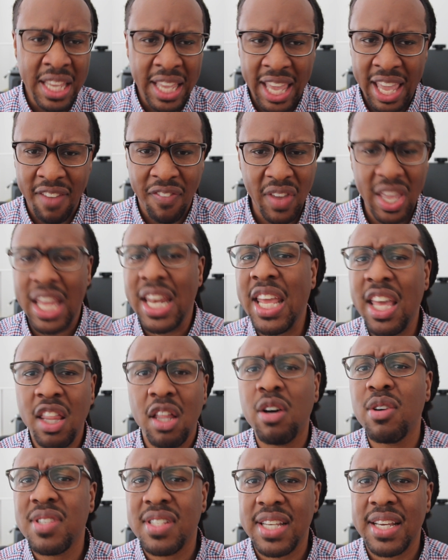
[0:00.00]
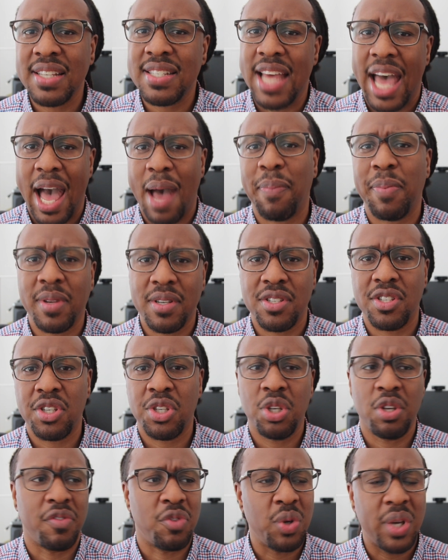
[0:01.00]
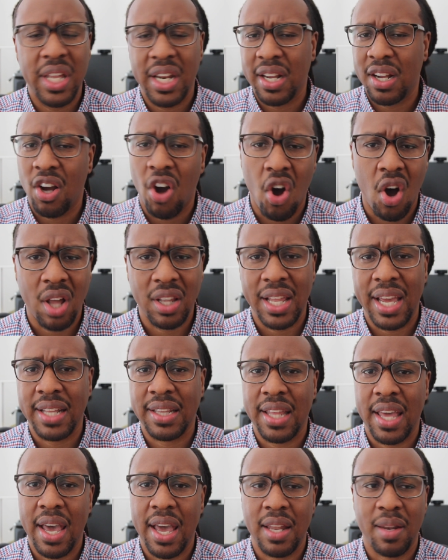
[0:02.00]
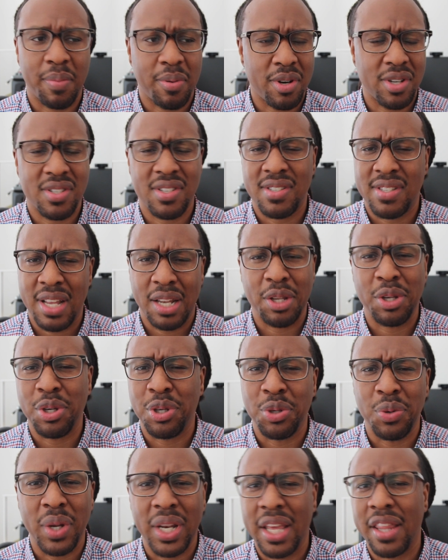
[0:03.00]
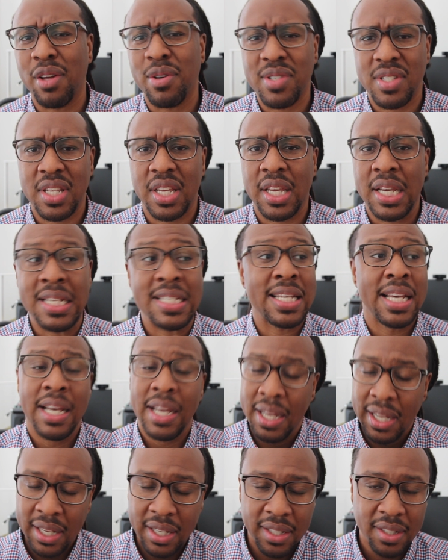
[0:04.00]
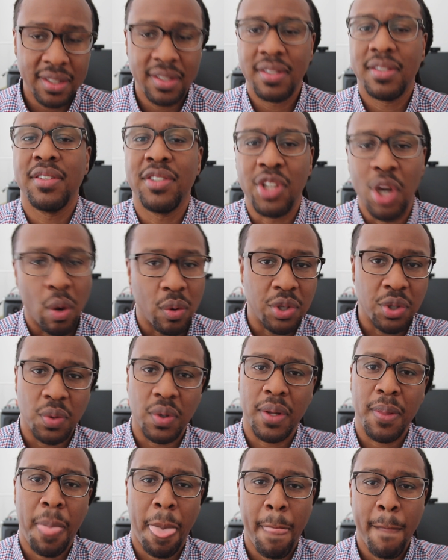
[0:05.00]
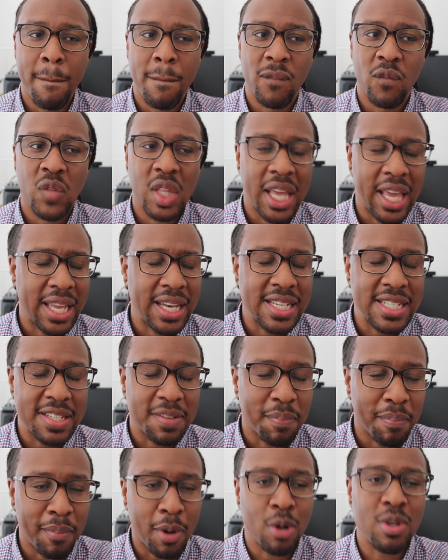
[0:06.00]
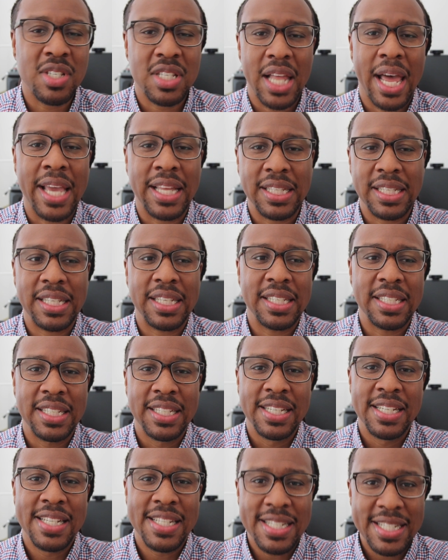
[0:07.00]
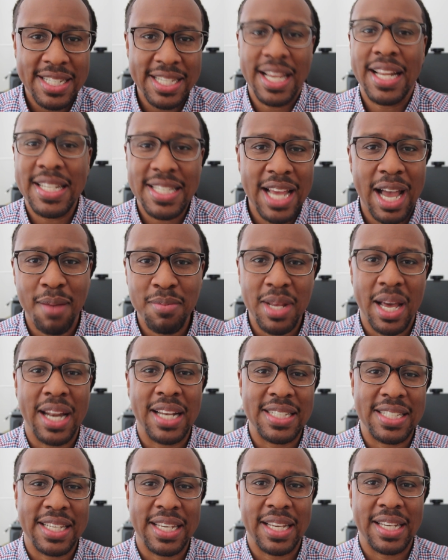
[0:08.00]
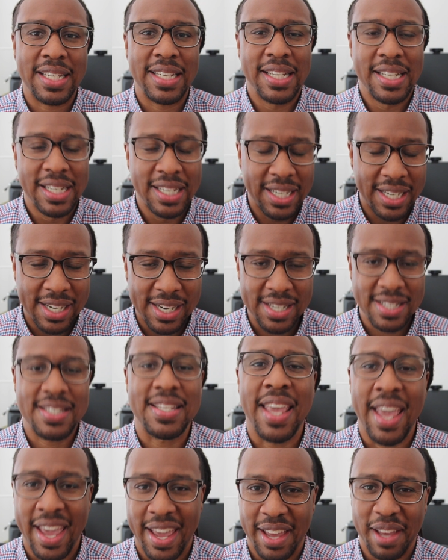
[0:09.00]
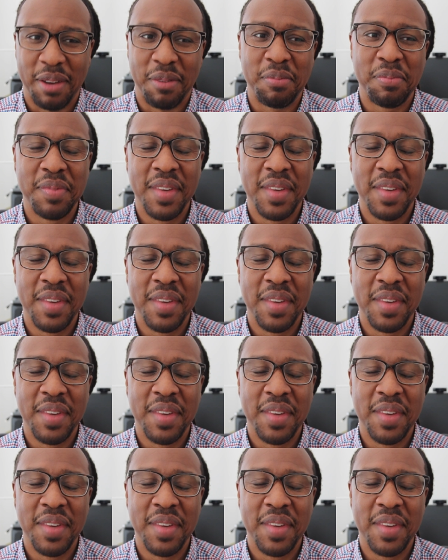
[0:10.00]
If any of those things happens to you, if you get a call like that and the person's telling you to do any of those things, don't do it. It is most likely 10 times out of 10 a scam.